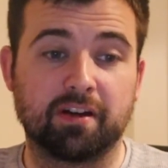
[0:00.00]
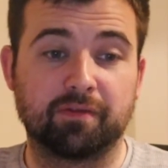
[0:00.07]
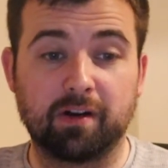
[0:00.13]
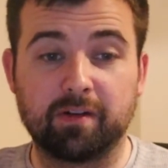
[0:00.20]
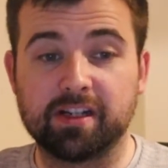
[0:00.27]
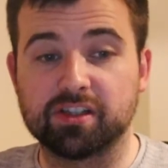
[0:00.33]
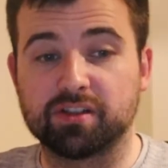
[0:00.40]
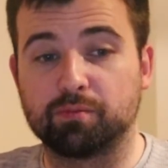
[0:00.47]

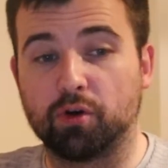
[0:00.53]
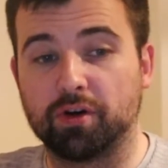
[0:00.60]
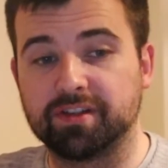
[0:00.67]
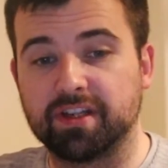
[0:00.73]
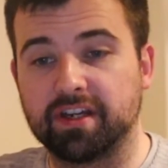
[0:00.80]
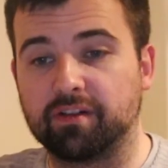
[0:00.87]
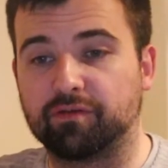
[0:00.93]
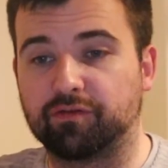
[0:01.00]
Very
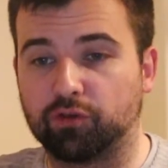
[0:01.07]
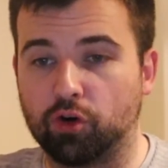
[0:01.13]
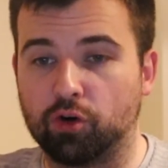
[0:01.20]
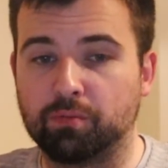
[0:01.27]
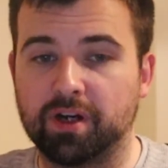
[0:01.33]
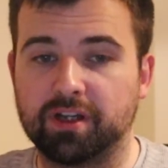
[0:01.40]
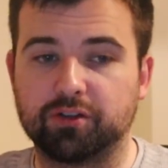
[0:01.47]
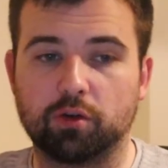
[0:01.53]
disappointing
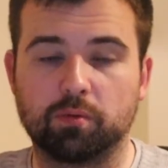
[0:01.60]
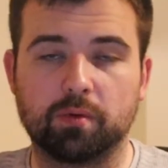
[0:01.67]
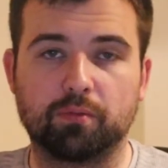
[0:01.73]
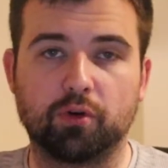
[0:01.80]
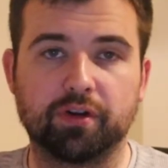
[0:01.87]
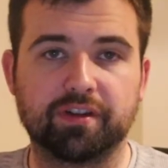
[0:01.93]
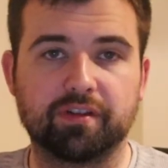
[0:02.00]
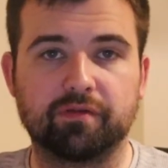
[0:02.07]
from a Dublin
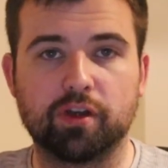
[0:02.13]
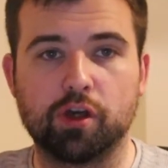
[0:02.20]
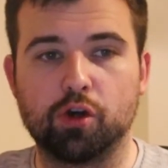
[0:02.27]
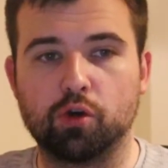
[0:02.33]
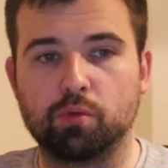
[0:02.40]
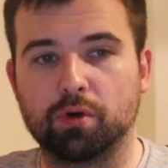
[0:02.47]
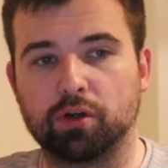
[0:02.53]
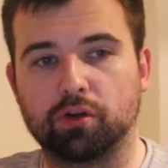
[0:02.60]
point of
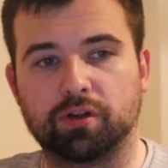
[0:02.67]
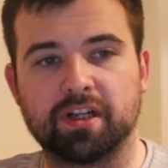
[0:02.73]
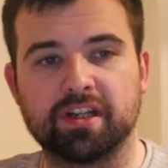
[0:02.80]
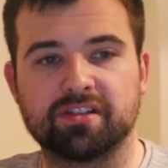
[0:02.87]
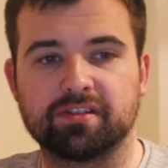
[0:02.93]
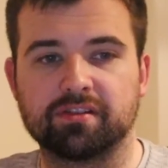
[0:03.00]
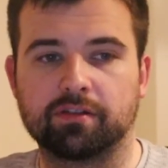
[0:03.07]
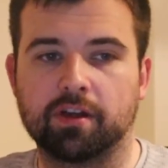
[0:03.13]
view, but look,
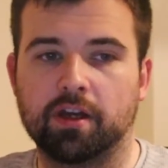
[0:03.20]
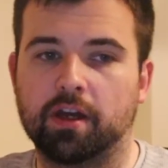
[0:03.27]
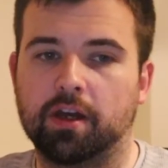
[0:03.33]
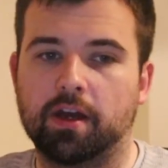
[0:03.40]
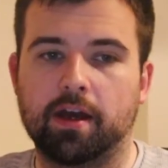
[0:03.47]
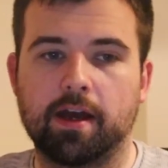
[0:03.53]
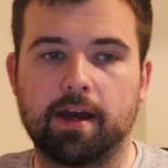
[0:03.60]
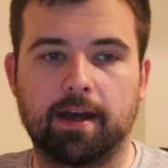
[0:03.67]
listen,
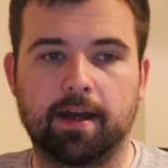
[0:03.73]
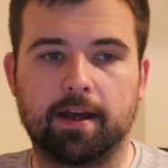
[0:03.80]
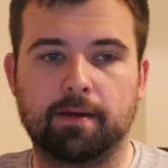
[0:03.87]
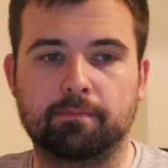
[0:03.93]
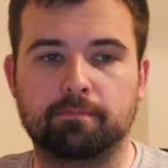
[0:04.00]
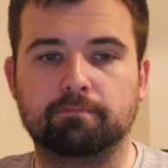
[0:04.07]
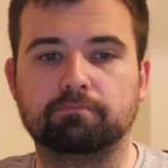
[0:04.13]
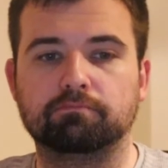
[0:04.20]

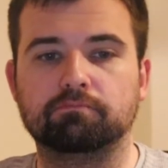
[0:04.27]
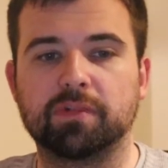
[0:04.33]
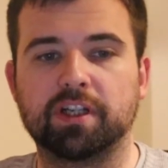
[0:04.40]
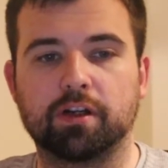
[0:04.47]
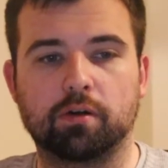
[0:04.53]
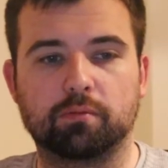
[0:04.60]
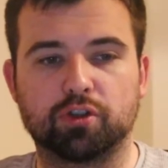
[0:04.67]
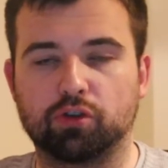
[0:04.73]
you
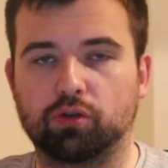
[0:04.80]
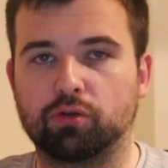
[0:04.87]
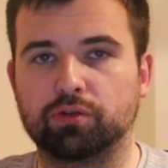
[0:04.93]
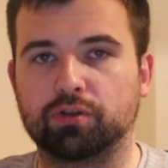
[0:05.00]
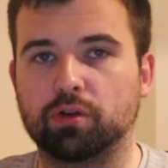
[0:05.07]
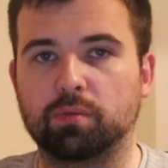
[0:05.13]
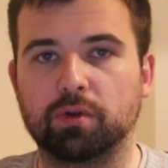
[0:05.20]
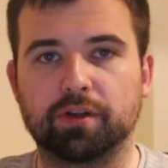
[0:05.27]
know, I'm sure
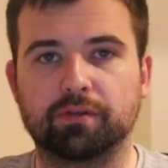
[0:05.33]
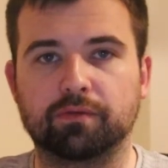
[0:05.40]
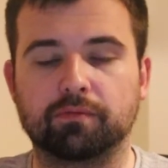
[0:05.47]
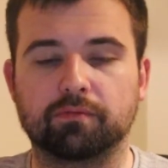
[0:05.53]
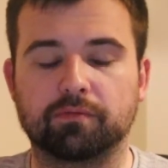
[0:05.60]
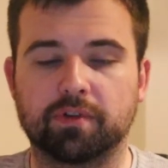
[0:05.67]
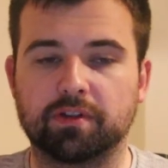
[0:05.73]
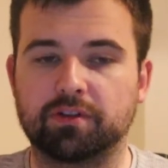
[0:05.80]

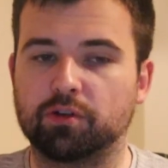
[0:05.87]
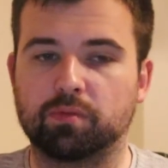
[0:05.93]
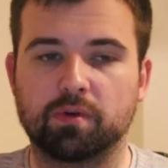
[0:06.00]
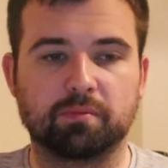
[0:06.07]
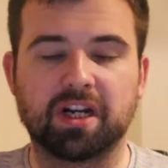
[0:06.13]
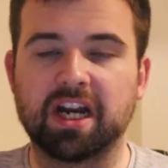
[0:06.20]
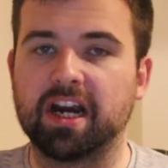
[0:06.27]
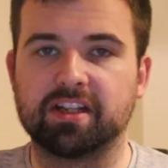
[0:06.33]
the
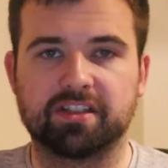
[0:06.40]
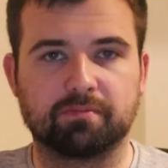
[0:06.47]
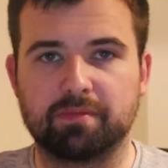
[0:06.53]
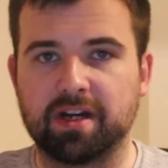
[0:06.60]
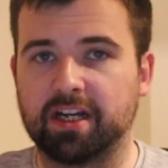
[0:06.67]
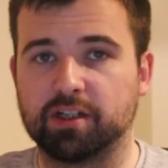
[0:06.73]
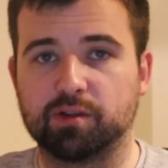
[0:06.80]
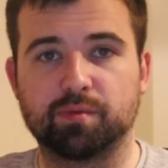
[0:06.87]
Dublin players and
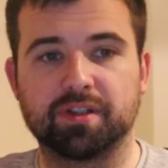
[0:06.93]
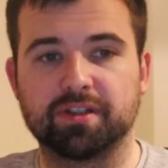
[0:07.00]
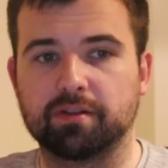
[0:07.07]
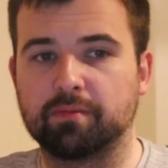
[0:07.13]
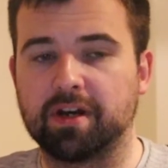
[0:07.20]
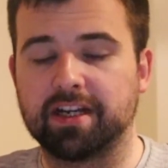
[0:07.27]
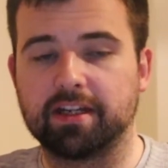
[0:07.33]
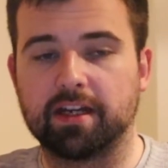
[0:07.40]
management
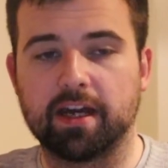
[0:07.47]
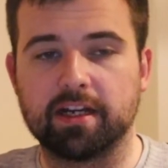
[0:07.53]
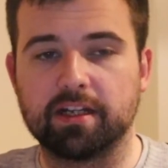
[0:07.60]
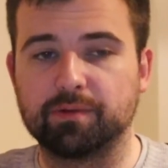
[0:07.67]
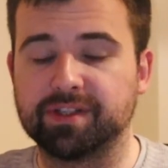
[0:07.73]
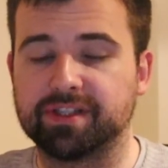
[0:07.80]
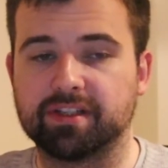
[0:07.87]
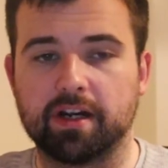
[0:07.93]
and Matty
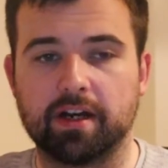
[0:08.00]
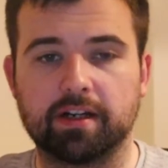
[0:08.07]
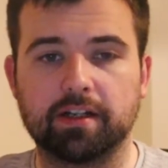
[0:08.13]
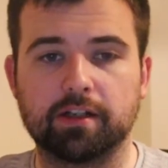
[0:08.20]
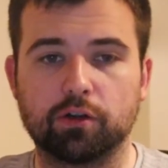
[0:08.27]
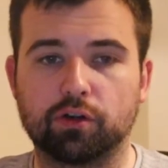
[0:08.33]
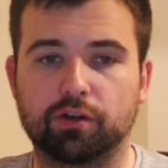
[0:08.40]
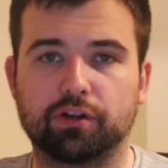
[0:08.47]
Kenny will
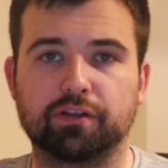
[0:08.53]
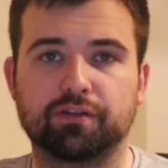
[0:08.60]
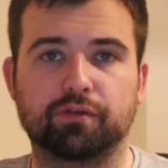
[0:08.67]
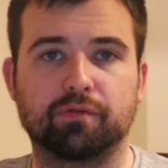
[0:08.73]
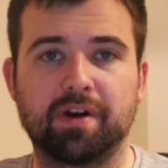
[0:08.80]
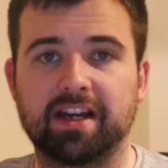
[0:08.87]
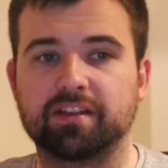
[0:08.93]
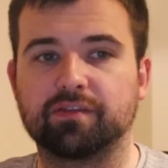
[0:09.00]
certainly look to
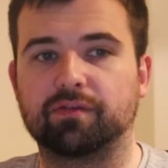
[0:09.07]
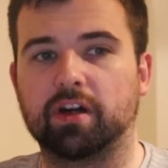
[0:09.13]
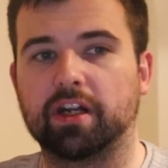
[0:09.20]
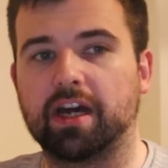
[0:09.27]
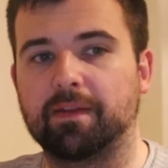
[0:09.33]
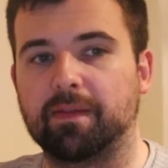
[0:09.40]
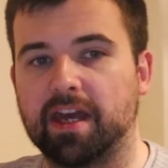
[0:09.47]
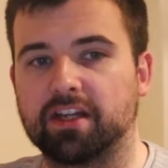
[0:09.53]
rectify
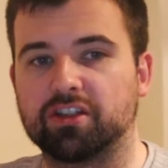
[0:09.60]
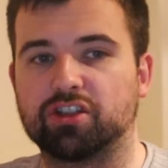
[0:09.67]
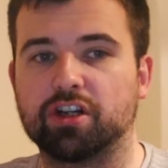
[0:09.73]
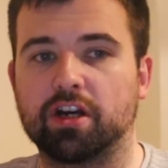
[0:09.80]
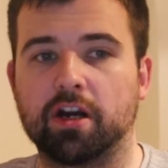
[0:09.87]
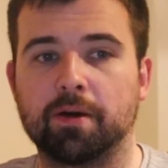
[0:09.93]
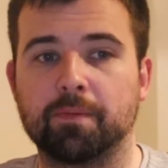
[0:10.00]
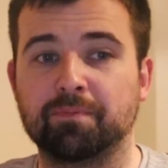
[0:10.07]
that next
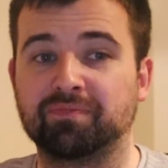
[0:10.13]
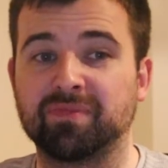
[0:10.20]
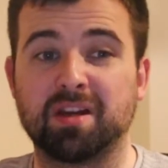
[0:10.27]
year.